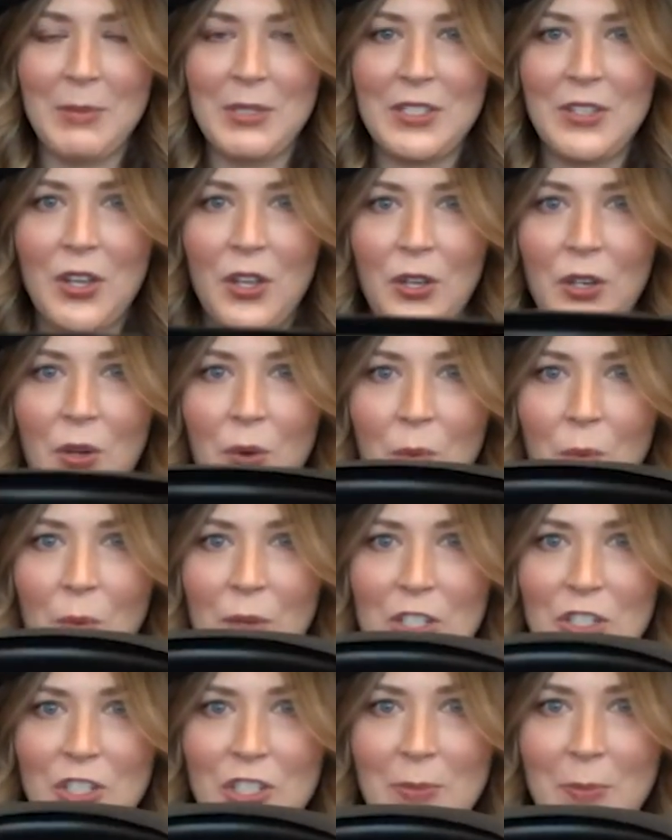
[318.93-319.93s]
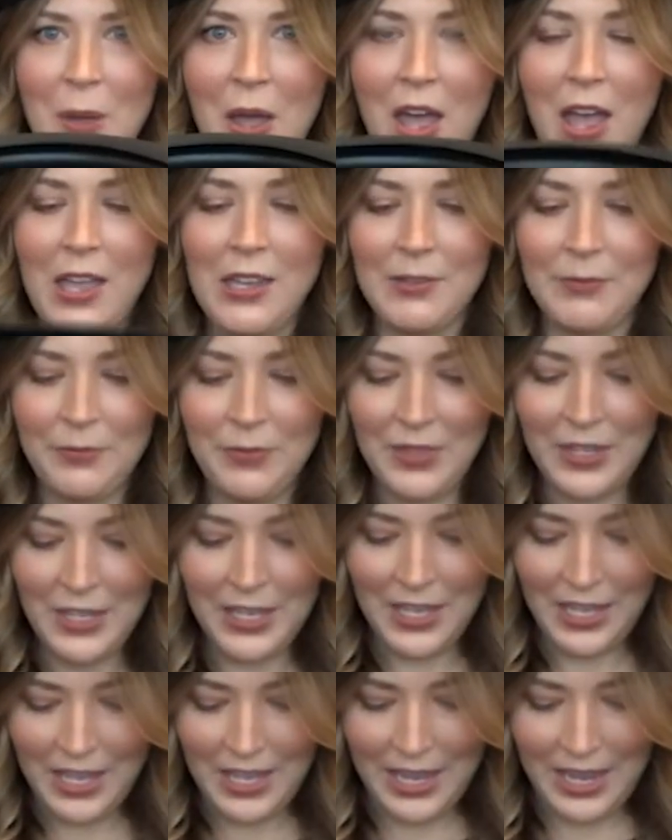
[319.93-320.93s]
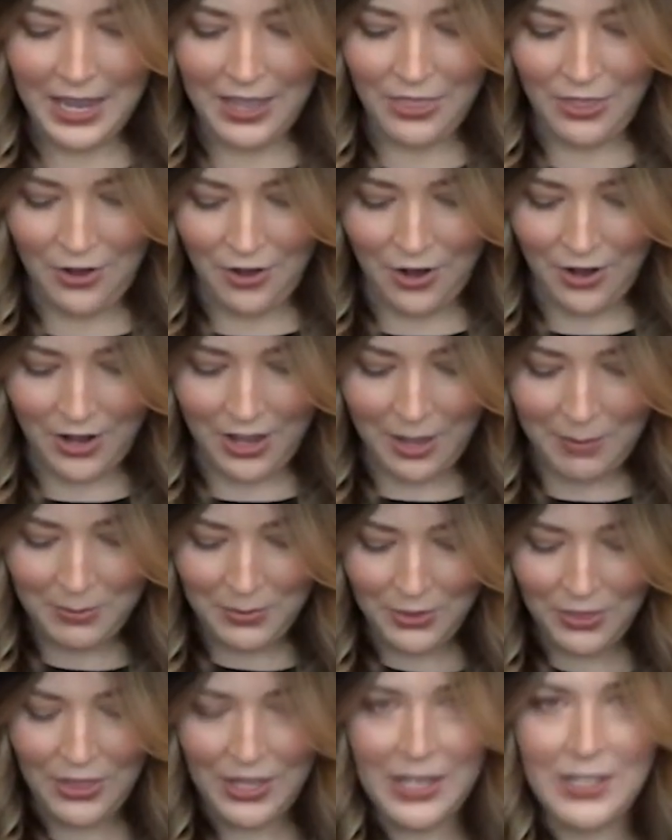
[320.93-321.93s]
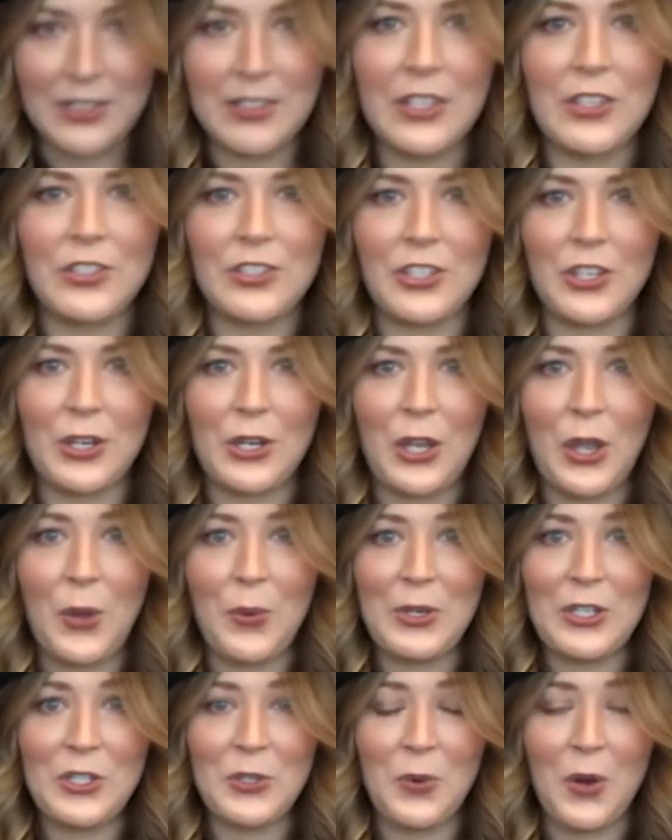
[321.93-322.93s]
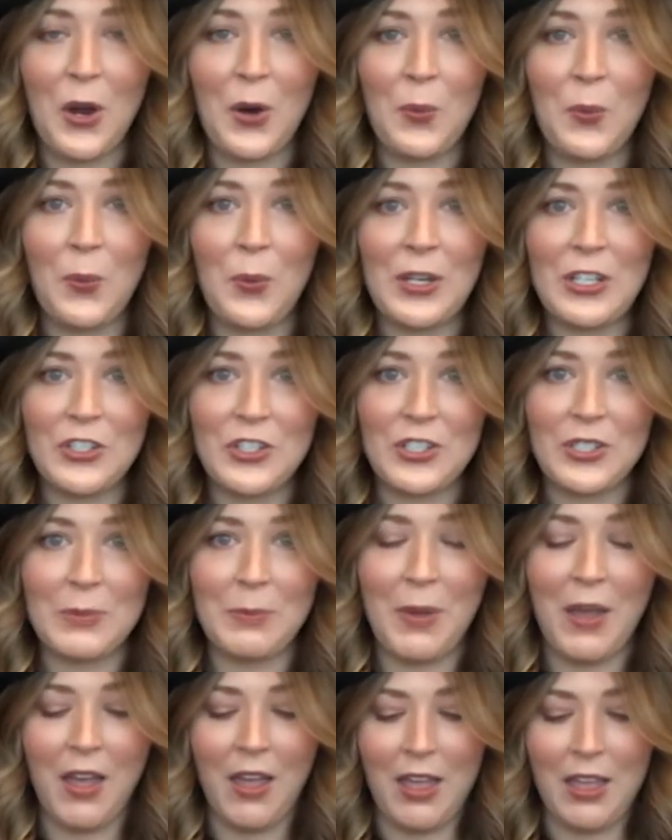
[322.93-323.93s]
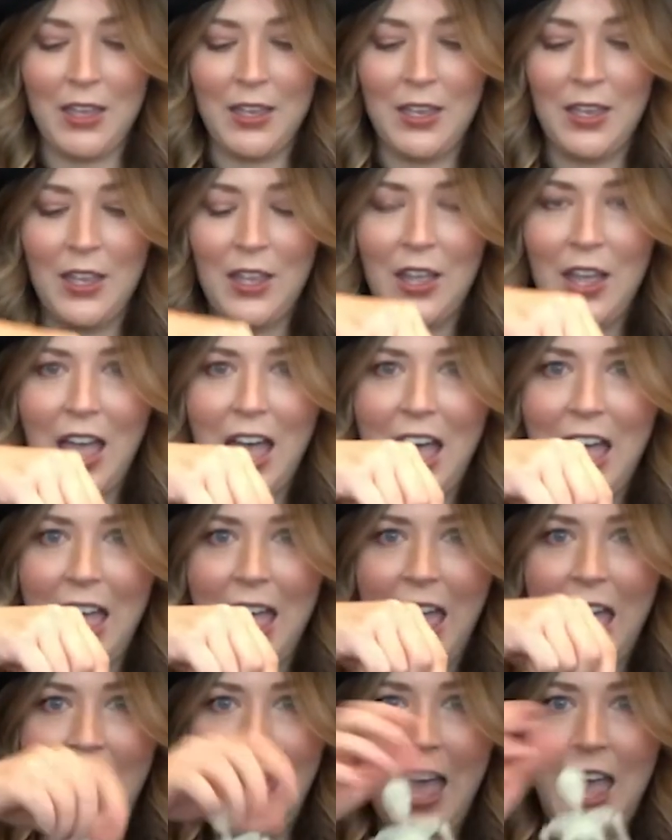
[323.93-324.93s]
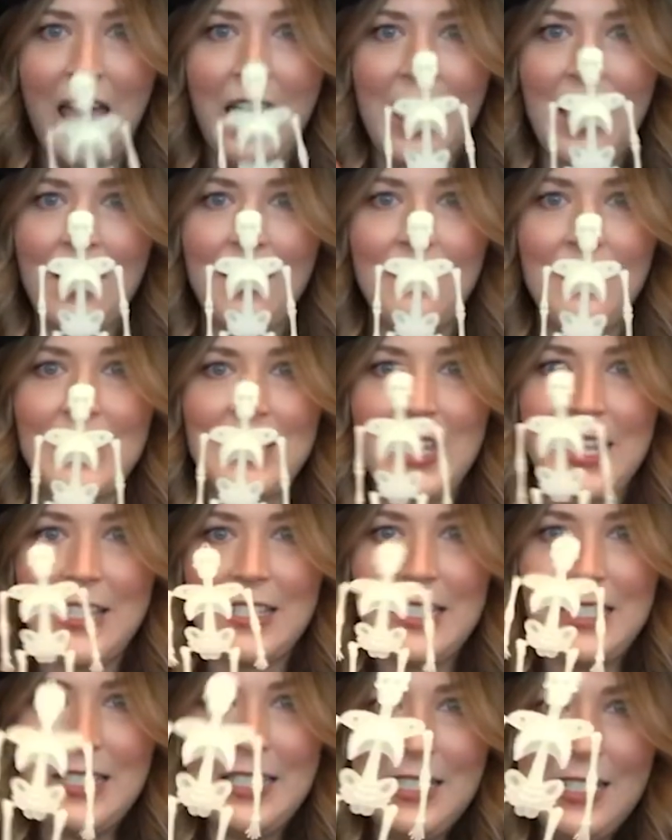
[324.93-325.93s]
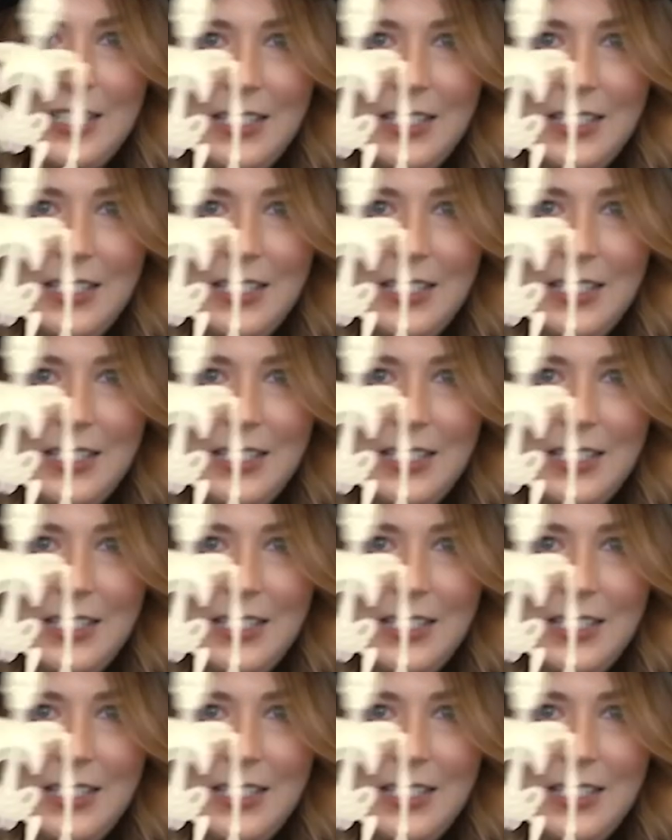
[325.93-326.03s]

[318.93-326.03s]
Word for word: It's called Witch's Pot. And there are a couple things that's gonna go into our witch's pot. I have a skeleton.